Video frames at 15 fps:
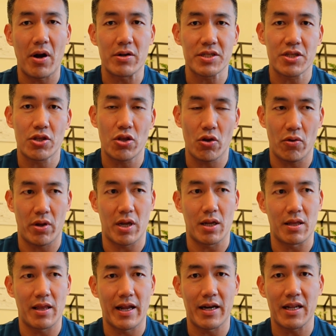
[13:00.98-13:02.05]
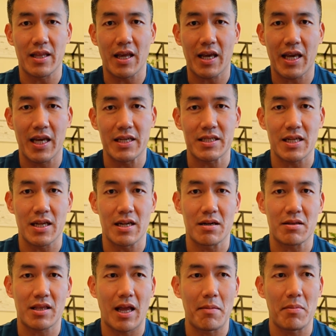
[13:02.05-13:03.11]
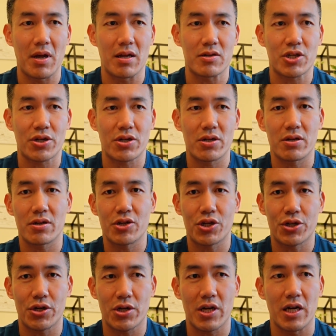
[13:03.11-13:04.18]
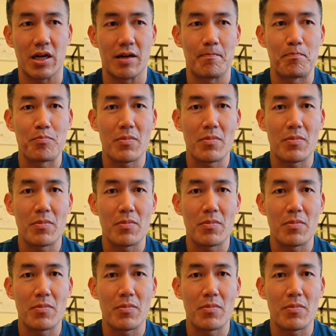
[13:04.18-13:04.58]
parents are doing letting their kids eat that much sugar.